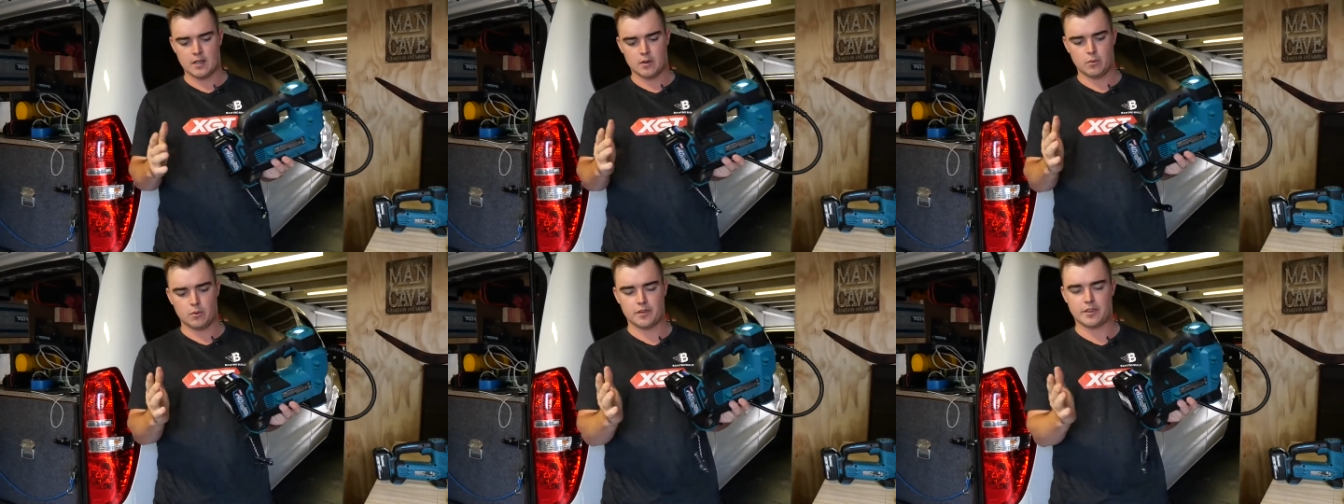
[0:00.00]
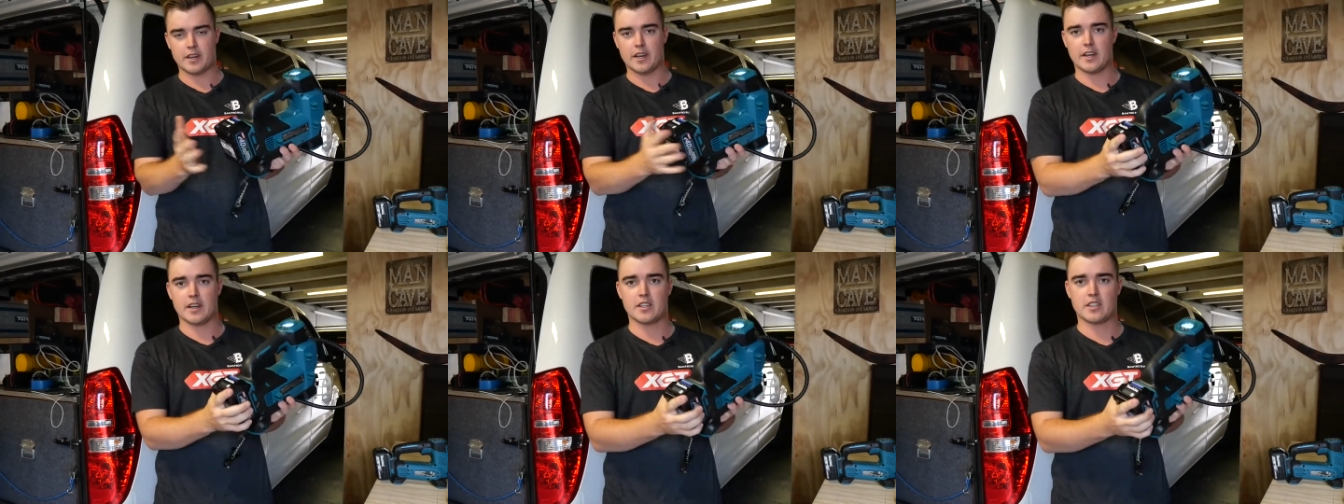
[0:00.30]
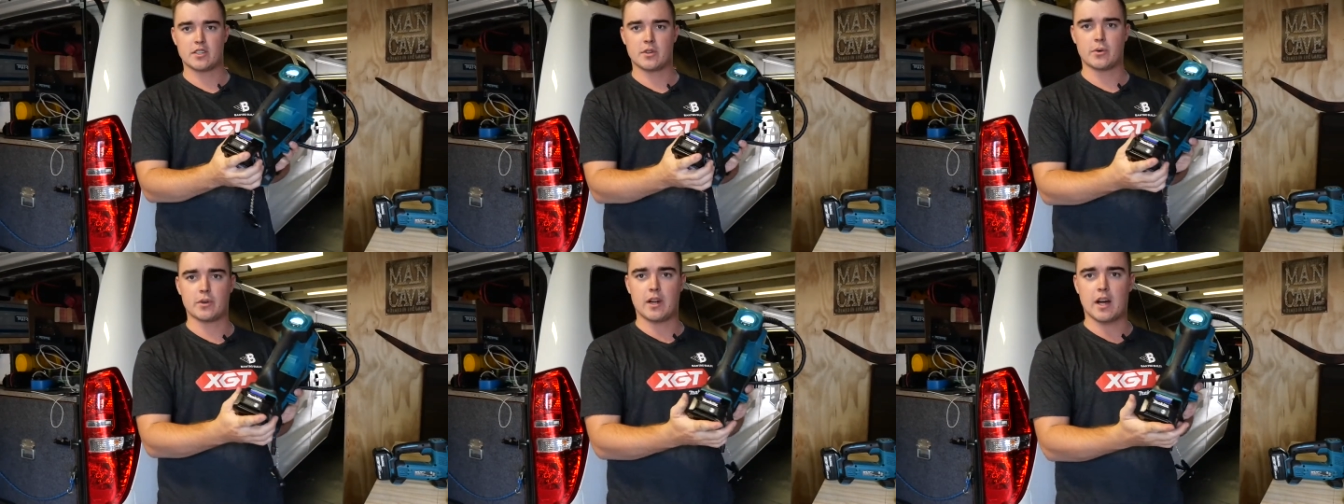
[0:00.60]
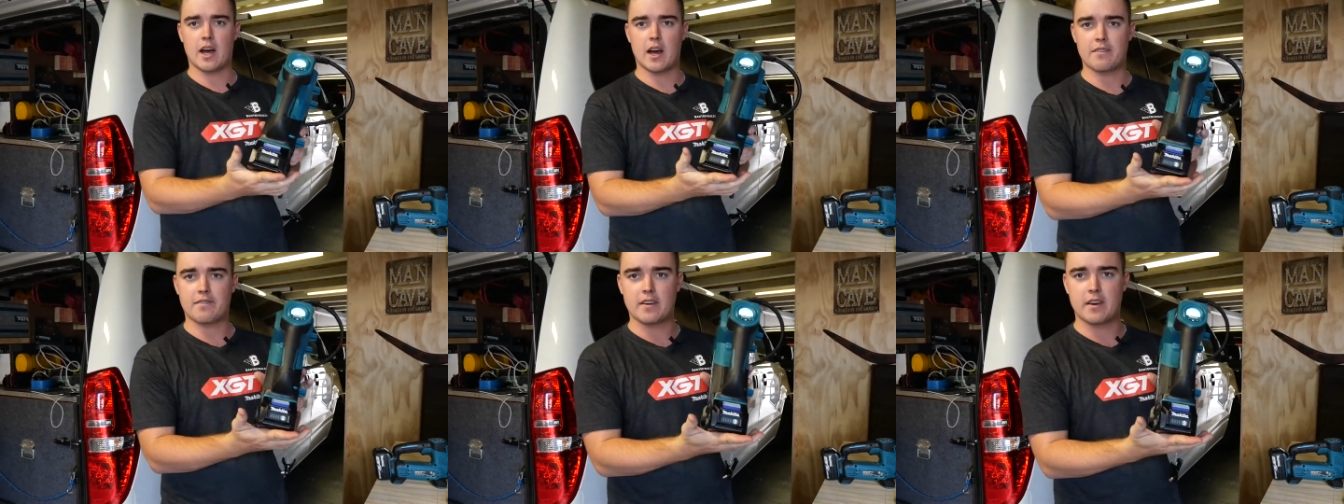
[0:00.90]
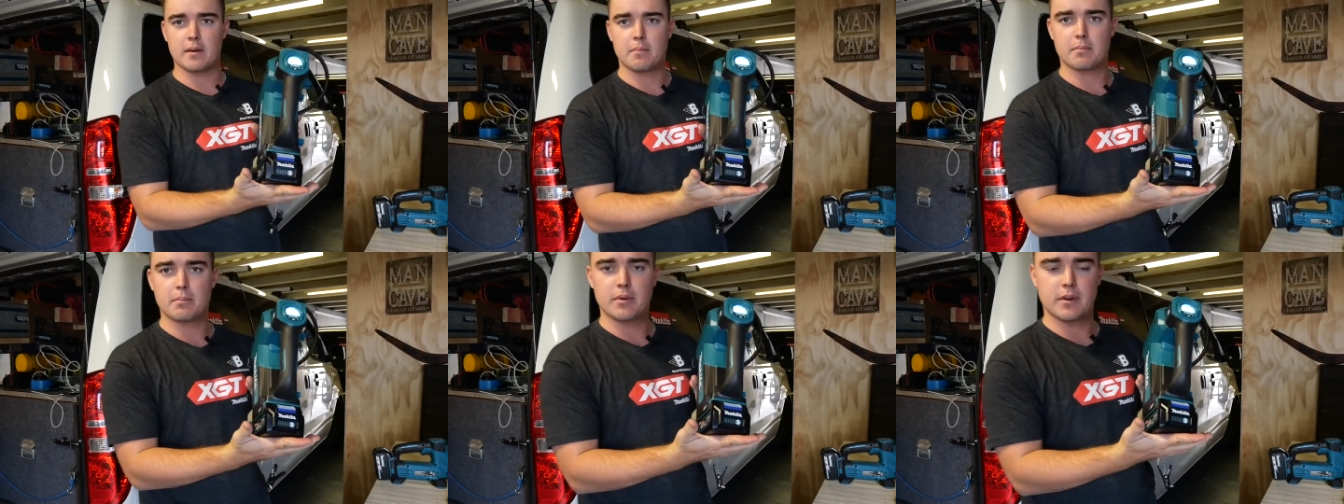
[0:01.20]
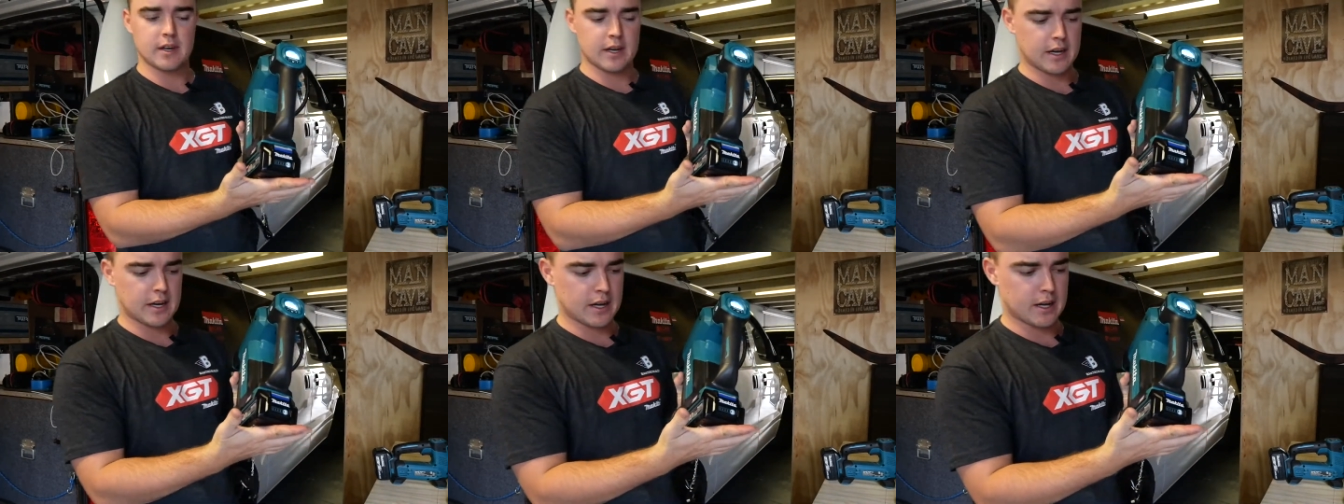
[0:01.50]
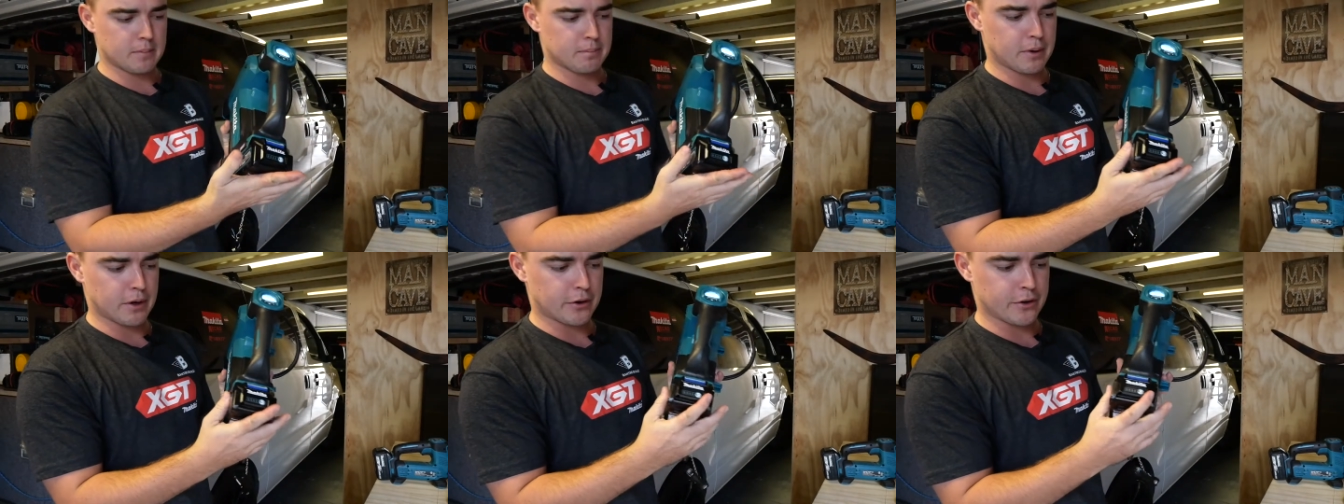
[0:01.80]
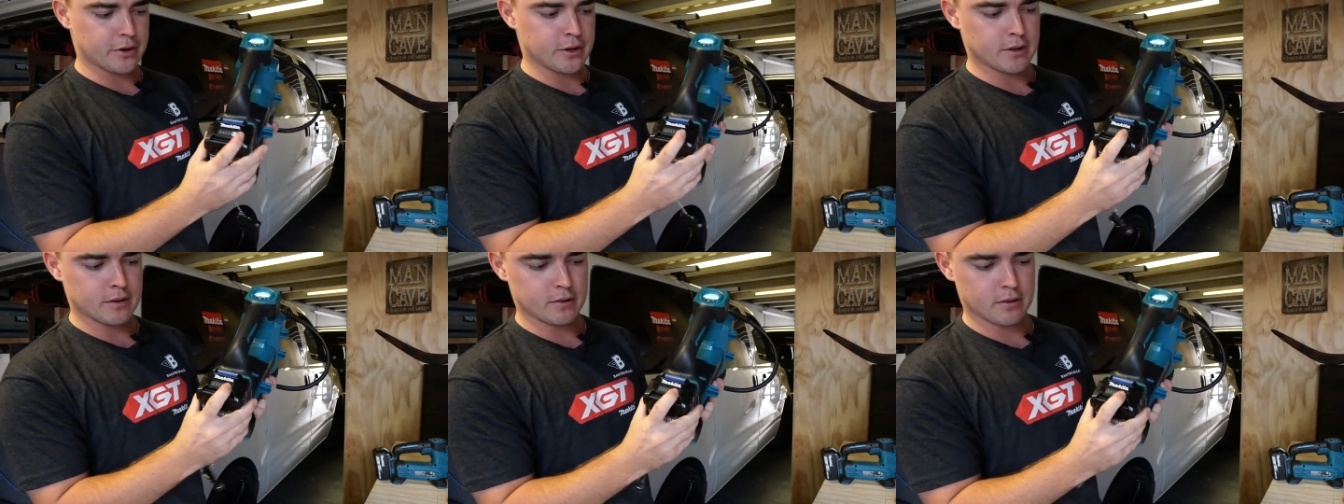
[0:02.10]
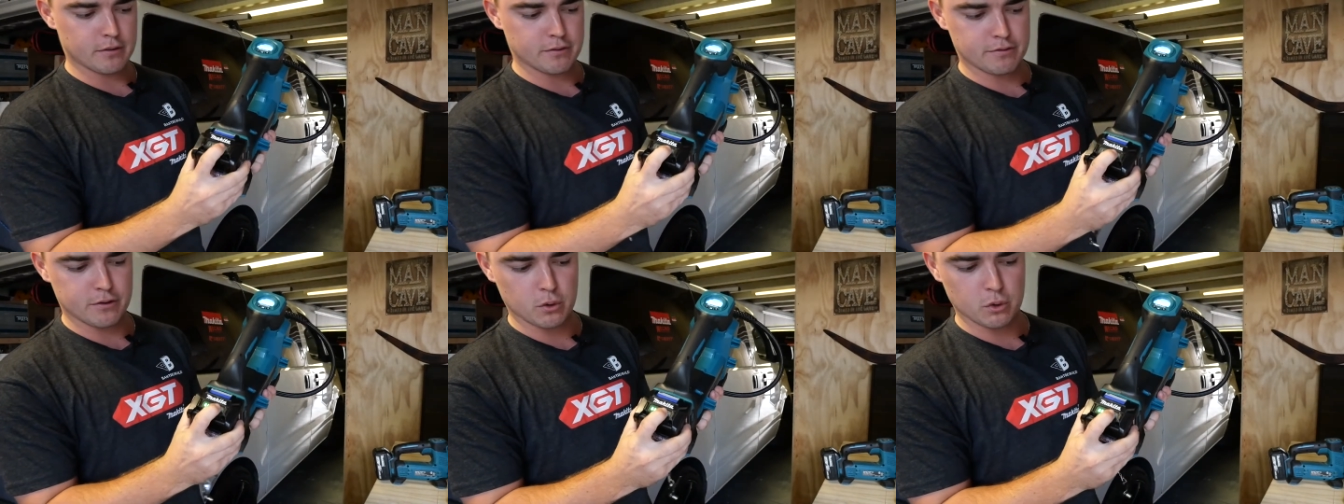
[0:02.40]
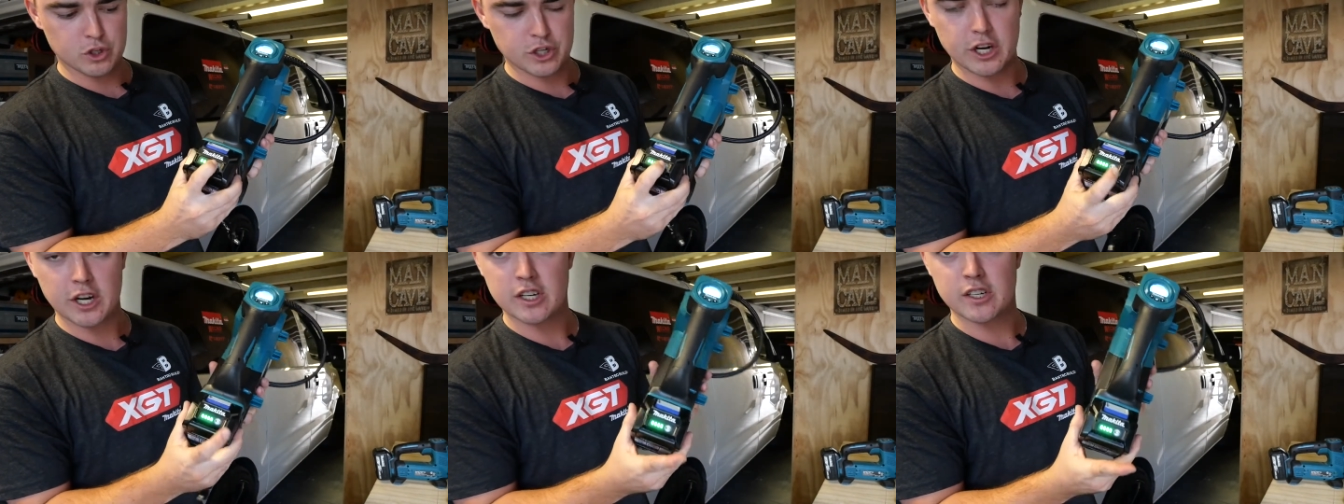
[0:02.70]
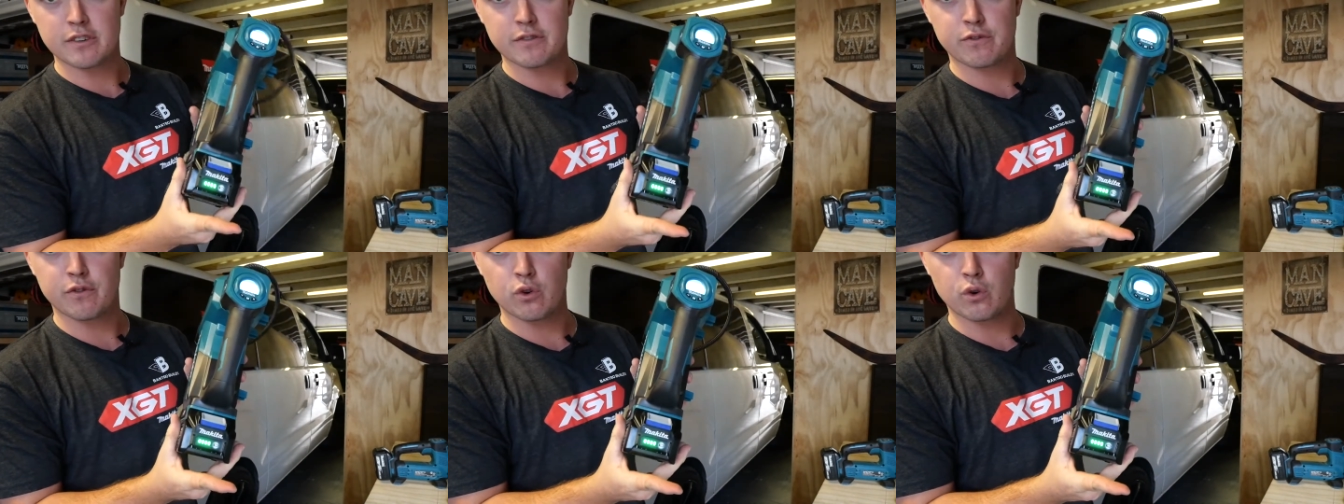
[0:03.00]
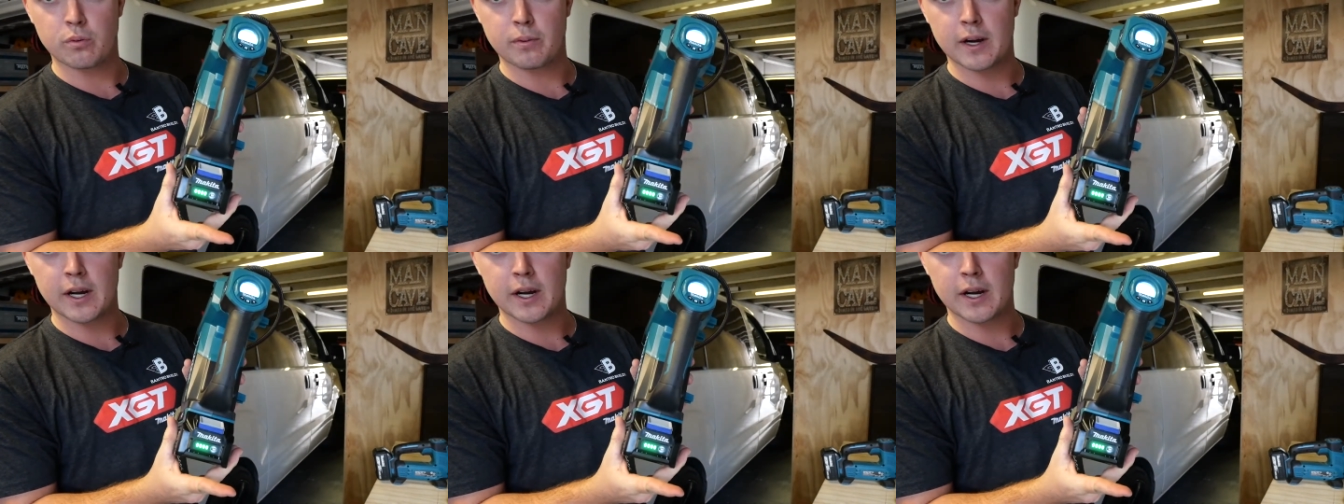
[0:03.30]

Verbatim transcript: with a 2.5 amp uh, battery on full charge, 4